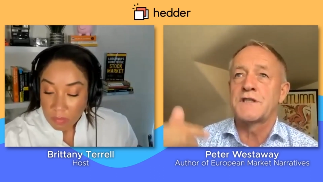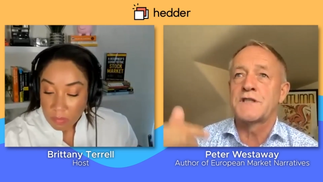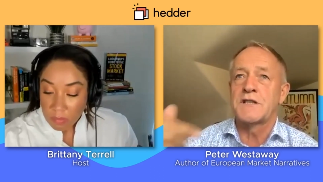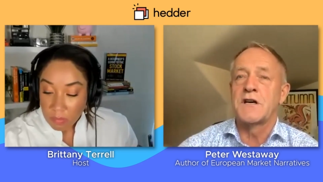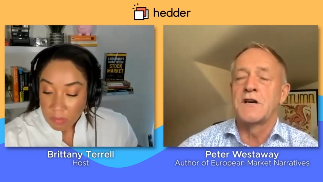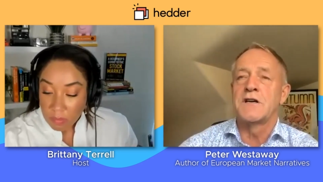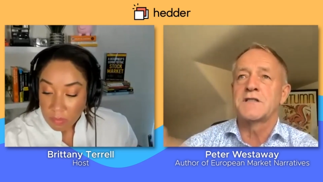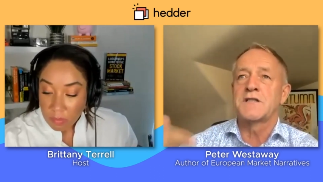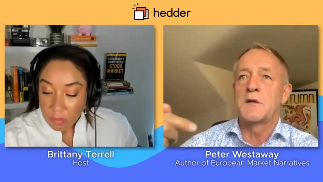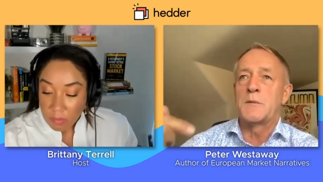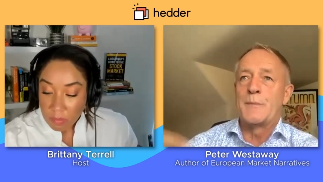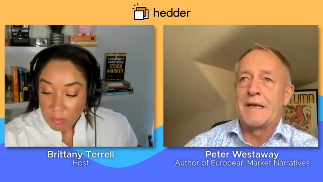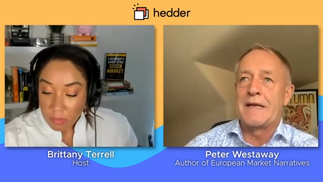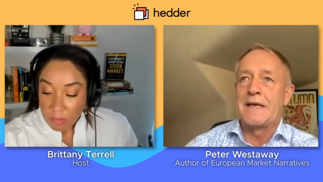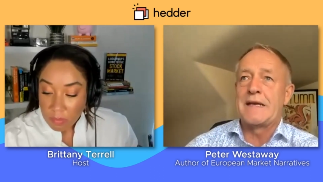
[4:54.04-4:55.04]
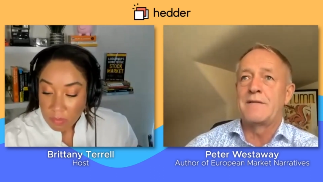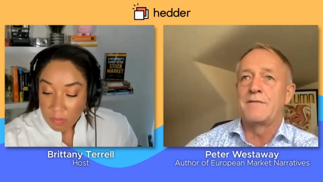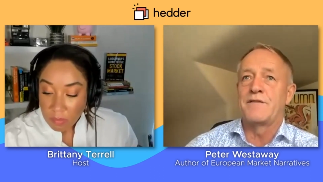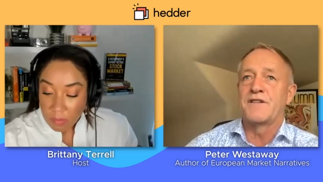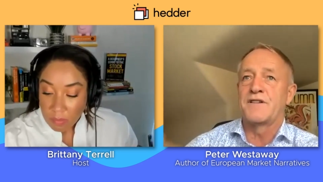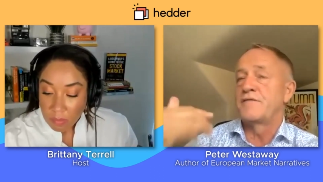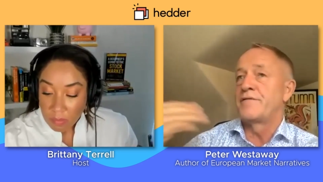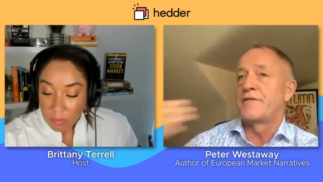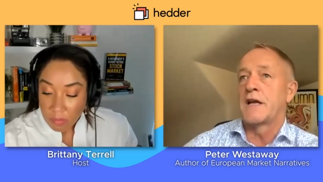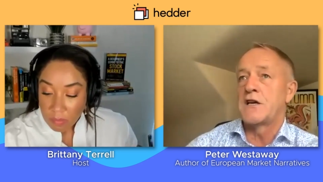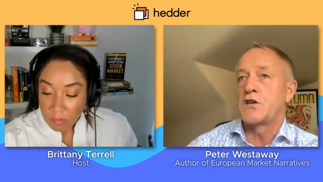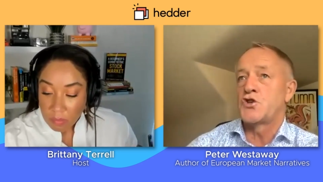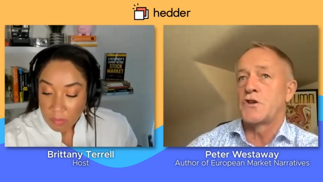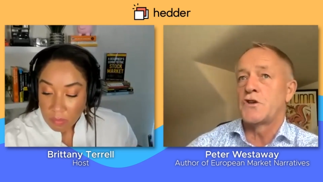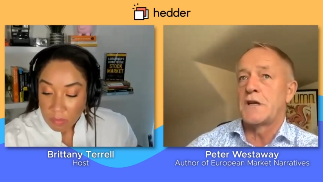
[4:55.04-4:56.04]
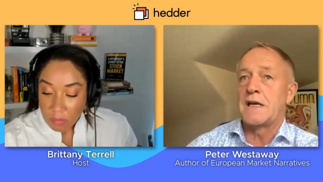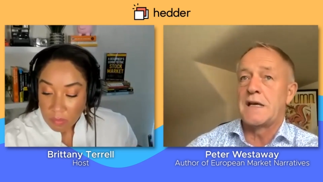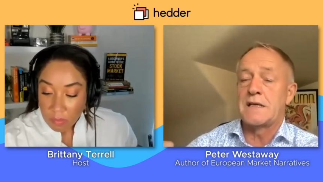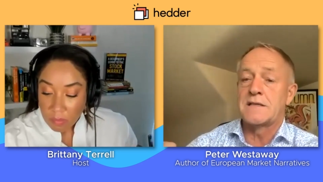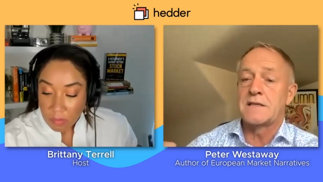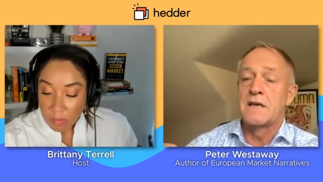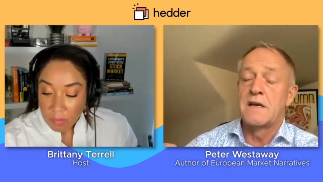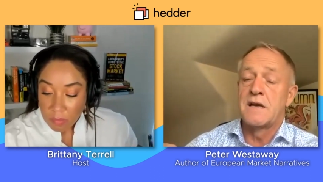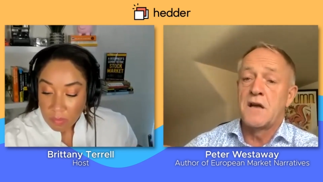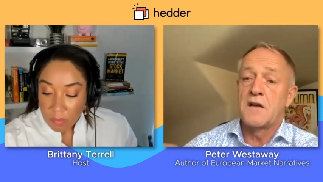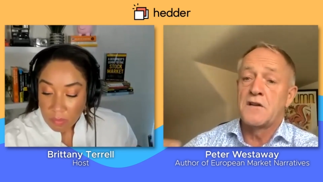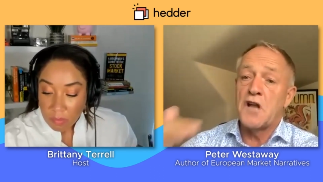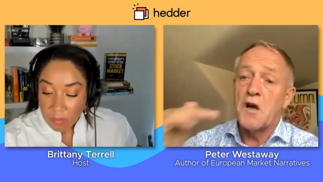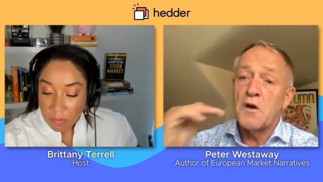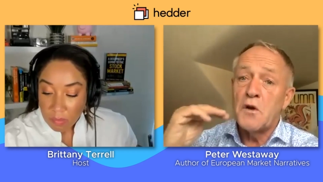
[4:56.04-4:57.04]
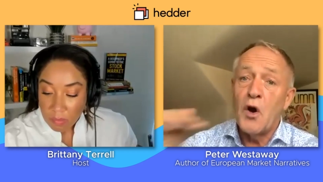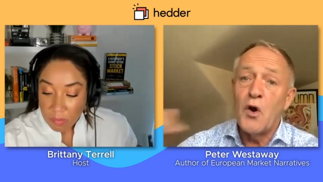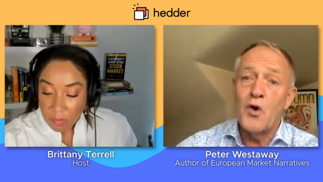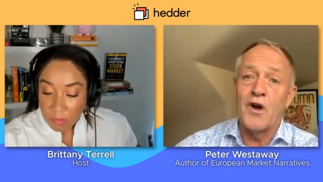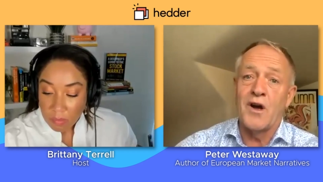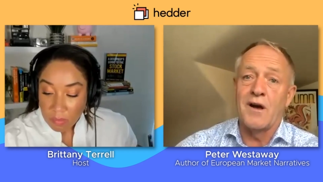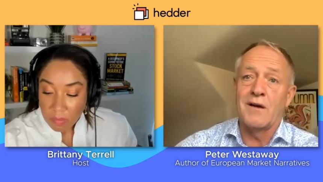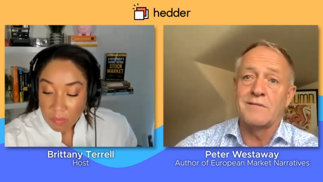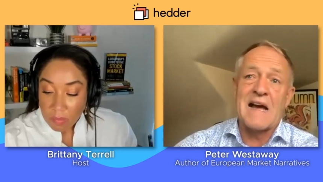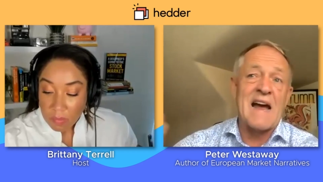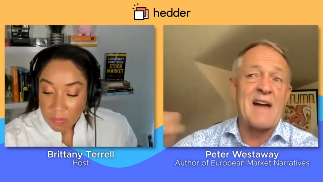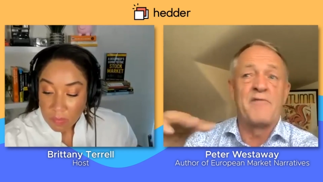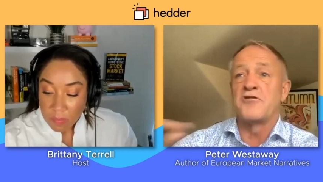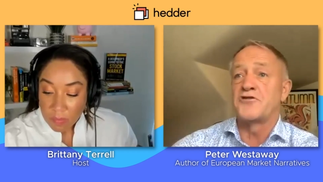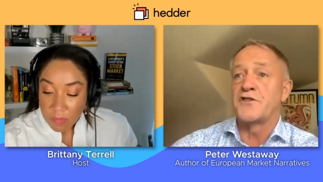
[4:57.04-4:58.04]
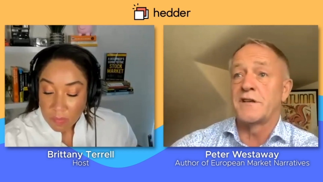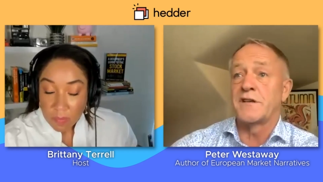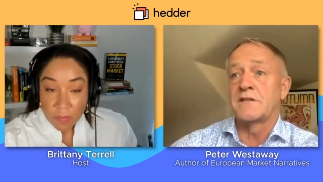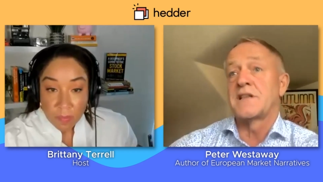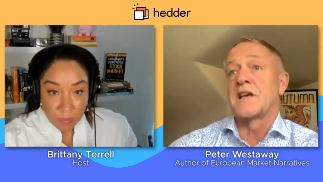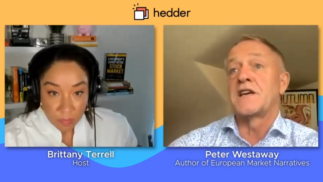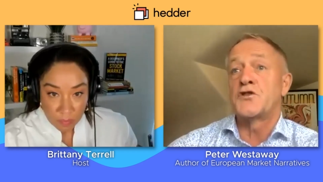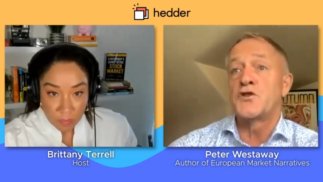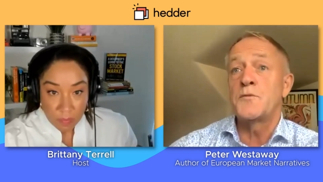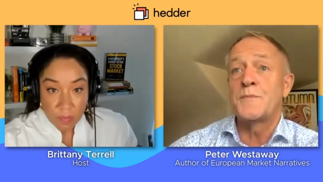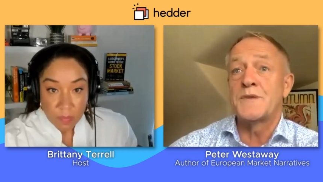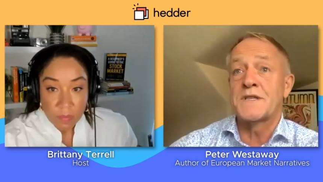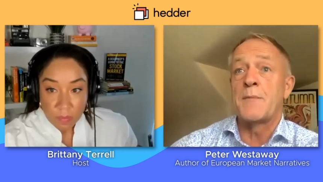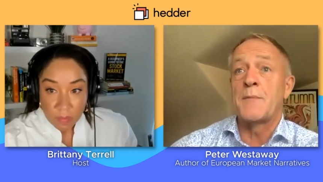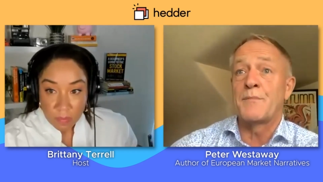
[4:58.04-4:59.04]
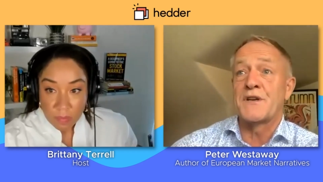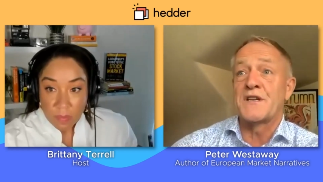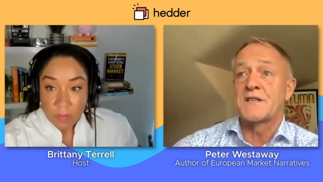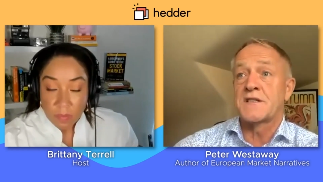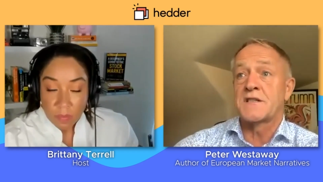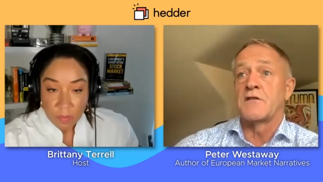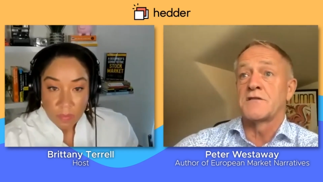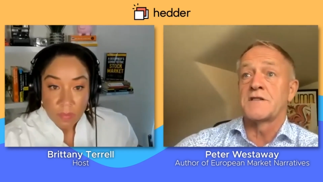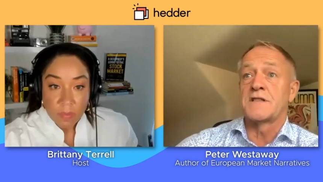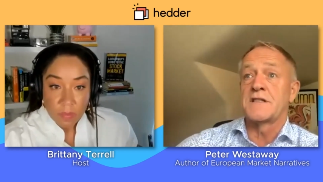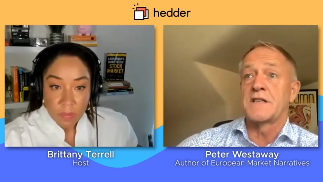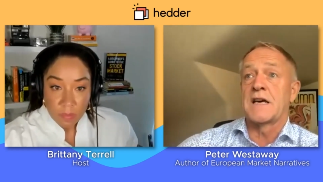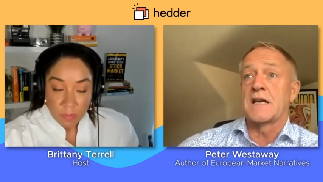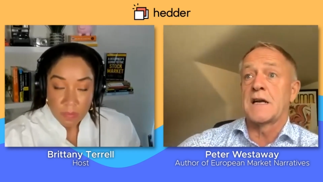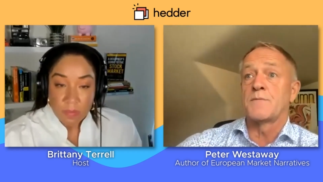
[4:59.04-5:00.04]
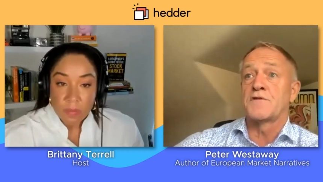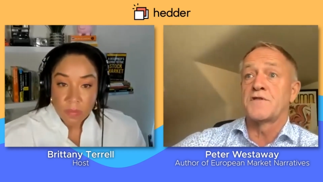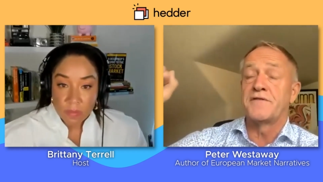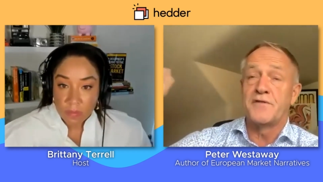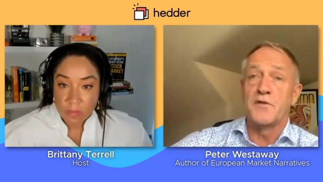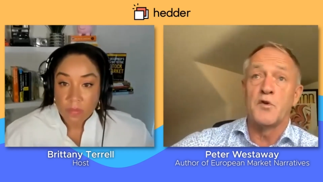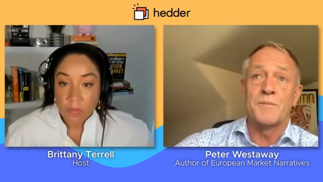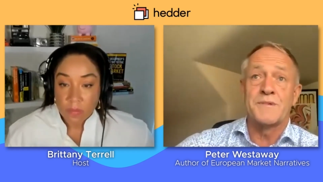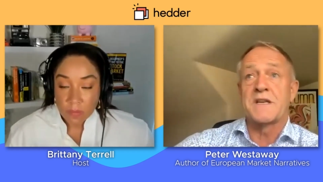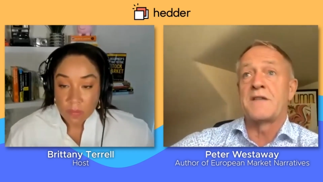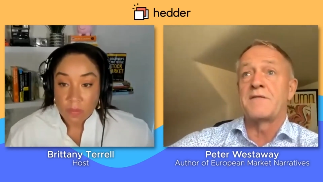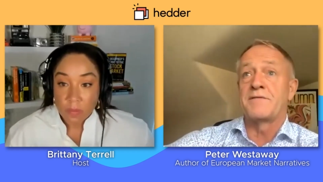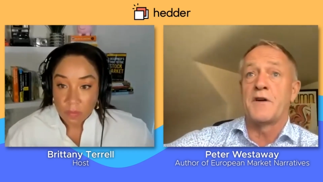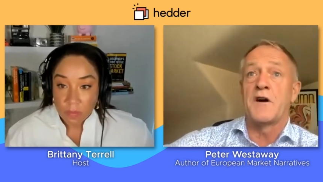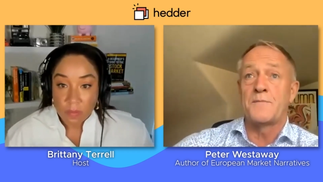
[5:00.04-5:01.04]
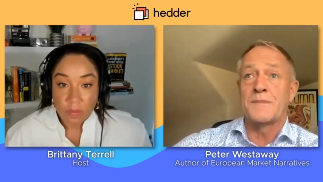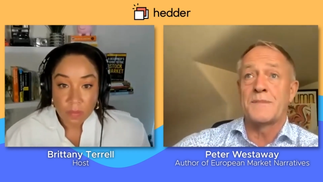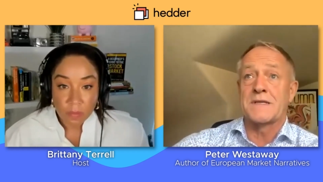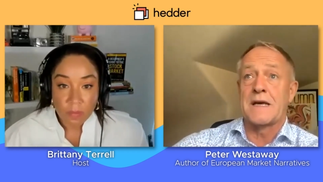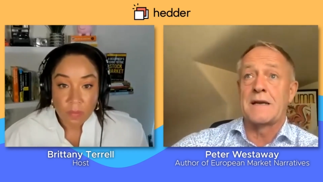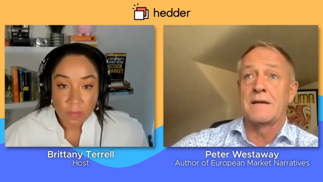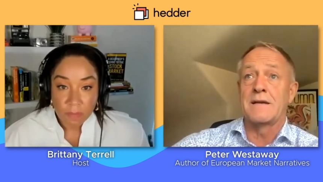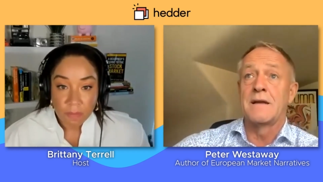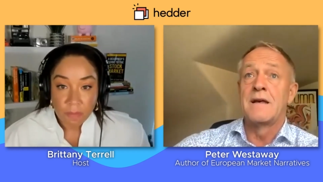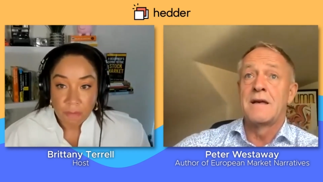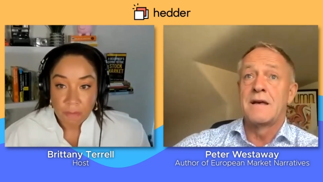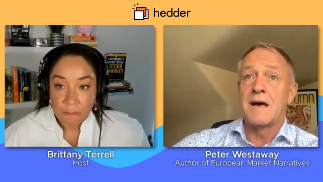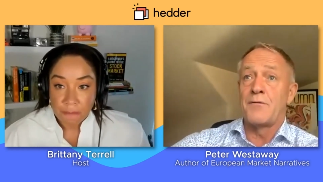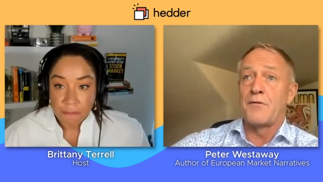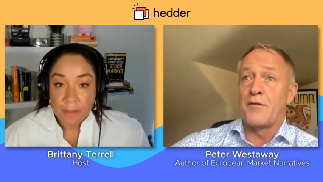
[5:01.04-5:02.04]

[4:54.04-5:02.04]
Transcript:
Speaker 1: start to believe that inflation is no longer averaging, say, 2%, but it's starting to get up to 4%, 5%, and